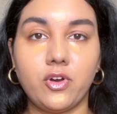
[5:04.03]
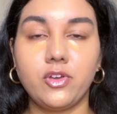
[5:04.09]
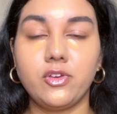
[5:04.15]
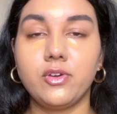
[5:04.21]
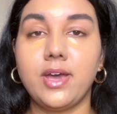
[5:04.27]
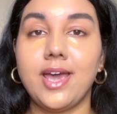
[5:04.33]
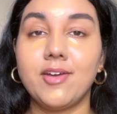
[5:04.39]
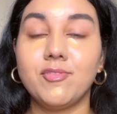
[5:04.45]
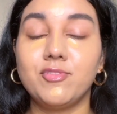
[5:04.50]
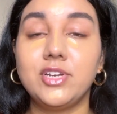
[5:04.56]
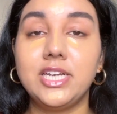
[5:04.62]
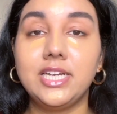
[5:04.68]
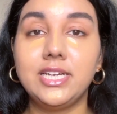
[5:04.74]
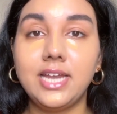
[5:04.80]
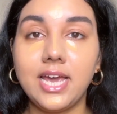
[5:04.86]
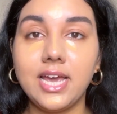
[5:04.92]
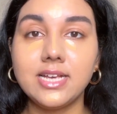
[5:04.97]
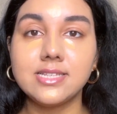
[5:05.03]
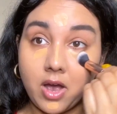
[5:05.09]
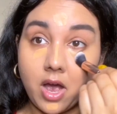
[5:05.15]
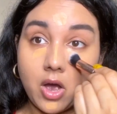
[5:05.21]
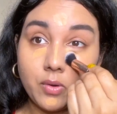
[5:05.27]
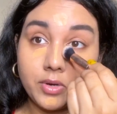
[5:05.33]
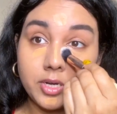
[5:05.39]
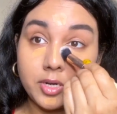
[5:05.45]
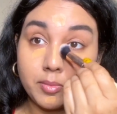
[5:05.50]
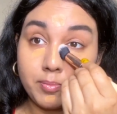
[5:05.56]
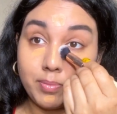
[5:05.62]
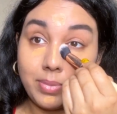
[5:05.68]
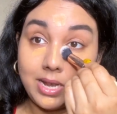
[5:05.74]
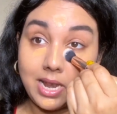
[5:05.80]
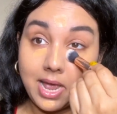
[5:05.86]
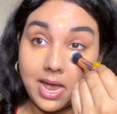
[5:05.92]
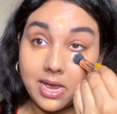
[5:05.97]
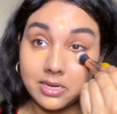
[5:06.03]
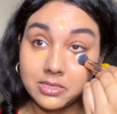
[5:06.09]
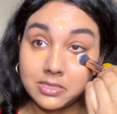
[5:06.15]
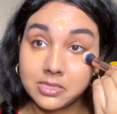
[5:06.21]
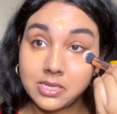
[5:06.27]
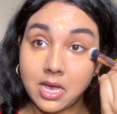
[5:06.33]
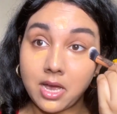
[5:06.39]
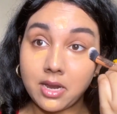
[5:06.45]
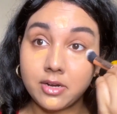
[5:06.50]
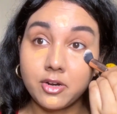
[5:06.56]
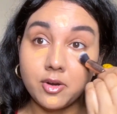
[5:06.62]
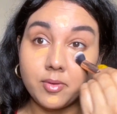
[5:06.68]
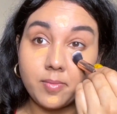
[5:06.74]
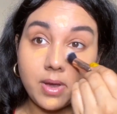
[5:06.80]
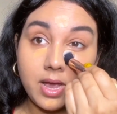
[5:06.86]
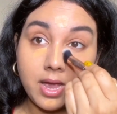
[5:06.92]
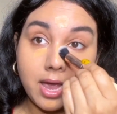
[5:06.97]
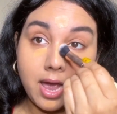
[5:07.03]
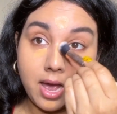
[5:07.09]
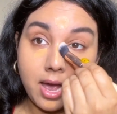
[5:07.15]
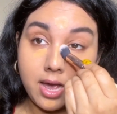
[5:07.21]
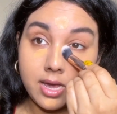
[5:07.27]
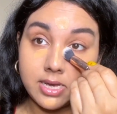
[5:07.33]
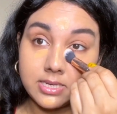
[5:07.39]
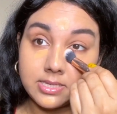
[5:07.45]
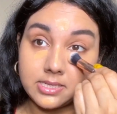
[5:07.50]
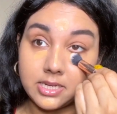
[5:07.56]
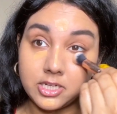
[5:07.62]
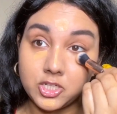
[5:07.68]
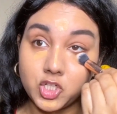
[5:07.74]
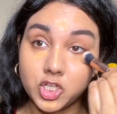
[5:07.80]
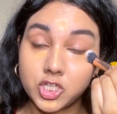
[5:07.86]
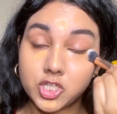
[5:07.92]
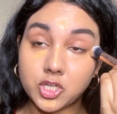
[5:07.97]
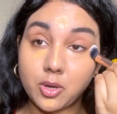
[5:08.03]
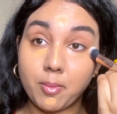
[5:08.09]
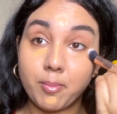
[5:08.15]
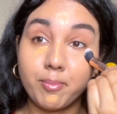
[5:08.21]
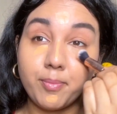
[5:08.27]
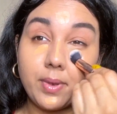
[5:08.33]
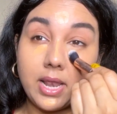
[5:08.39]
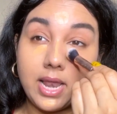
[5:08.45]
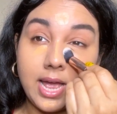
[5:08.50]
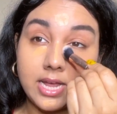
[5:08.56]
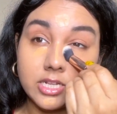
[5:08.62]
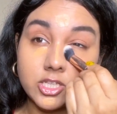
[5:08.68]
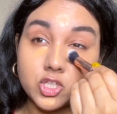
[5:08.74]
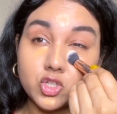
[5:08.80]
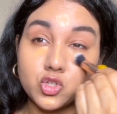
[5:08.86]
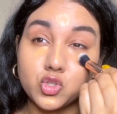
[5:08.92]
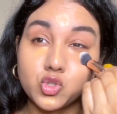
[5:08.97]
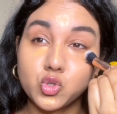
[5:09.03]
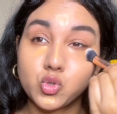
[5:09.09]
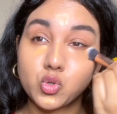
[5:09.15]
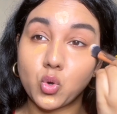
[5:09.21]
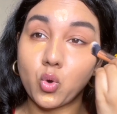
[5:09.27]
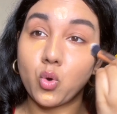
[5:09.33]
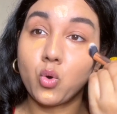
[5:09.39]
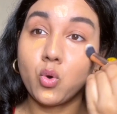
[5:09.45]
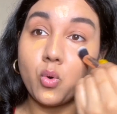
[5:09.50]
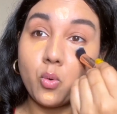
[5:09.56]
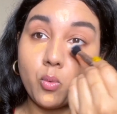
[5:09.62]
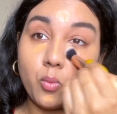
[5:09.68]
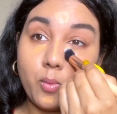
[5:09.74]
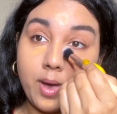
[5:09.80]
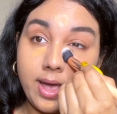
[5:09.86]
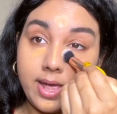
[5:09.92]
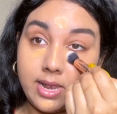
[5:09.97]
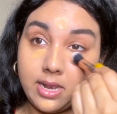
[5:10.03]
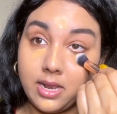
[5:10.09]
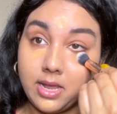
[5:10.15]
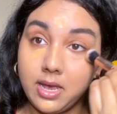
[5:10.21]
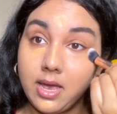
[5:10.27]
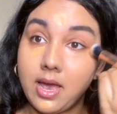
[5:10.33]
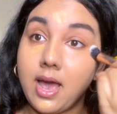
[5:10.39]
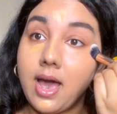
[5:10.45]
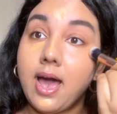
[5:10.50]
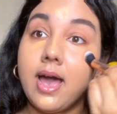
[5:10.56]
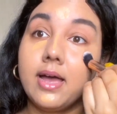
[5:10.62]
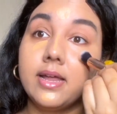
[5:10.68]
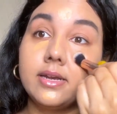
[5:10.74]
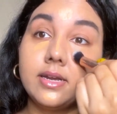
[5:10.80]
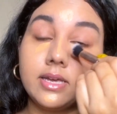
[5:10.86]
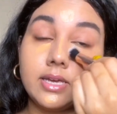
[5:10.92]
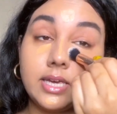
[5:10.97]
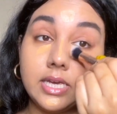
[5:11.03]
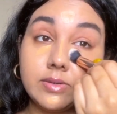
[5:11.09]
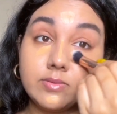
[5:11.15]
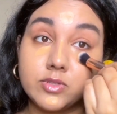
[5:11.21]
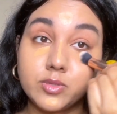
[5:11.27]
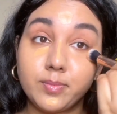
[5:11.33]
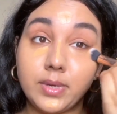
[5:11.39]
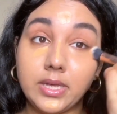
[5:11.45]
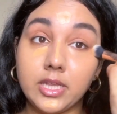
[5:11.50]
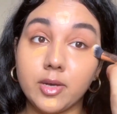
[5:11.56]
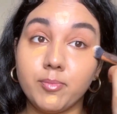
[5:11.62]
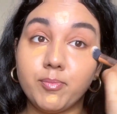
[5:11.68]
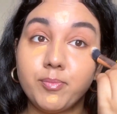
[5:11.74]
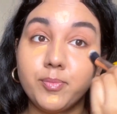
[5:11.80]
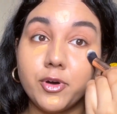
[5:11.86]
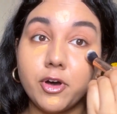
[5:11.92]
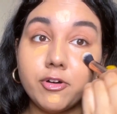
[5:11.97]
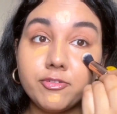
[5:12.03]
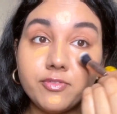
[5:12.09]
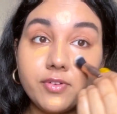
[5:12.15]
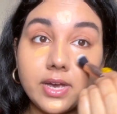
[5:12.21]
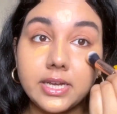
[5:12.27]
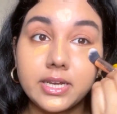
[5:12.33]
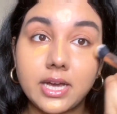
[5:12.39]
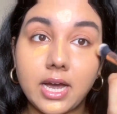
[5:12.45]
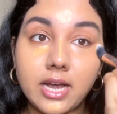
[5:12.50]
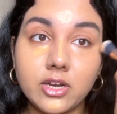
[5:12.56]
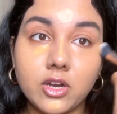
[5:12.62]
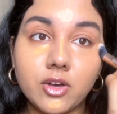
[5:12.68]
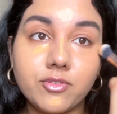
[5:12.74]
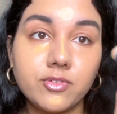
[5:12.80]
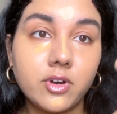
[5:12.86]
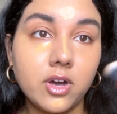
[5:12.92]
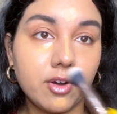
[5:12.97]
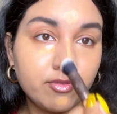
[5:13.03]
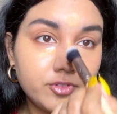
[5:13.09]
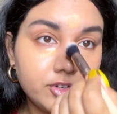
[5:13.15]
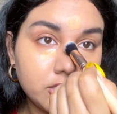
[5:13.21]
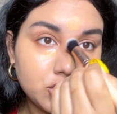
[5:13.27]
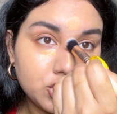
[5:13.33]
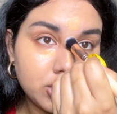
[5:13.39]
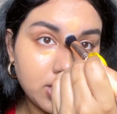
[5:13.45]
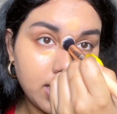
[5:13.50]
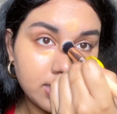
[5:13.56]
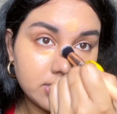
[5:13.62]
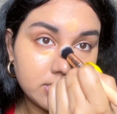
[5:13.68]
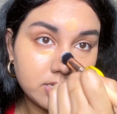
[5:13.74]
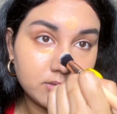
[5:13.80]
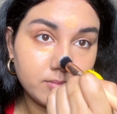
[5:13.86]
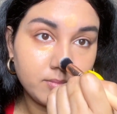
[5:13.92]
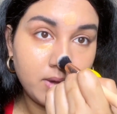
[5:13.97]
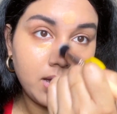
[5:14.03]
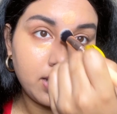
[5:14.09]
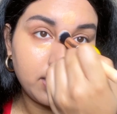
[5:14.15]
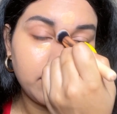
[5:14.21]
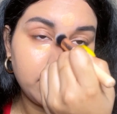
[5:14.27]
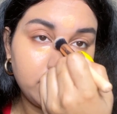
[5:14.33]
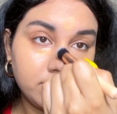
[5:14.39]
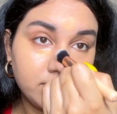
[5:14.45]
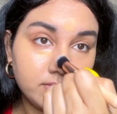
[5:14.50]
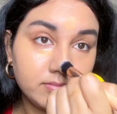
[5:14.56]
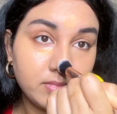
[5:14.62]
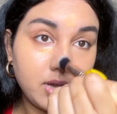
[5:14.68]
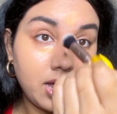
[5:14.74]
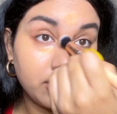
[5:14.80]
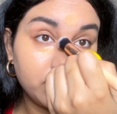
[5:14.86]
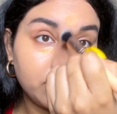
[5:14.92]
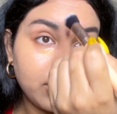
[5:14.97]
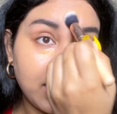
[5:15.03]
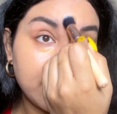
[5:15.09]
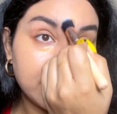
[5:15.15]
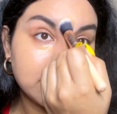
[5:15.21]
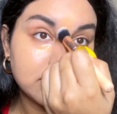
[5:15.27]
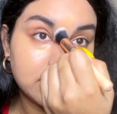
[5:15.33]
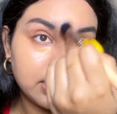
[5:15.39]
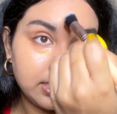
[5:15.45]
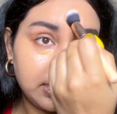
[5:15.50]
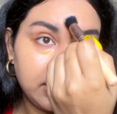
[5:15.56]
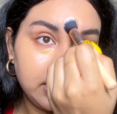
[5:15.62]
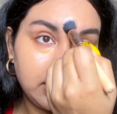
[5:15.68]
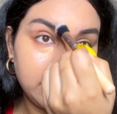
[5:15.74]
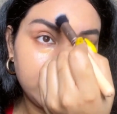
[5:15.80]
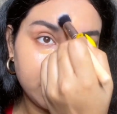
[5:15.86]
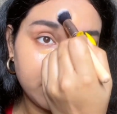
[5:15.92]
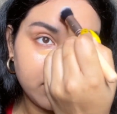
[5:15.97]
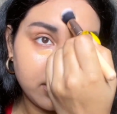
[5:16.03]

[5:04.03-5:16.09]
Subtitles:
your everyday. How it blends under my eyes, it just blends so well and gives me the perfect kind of coverage that my under eyes need.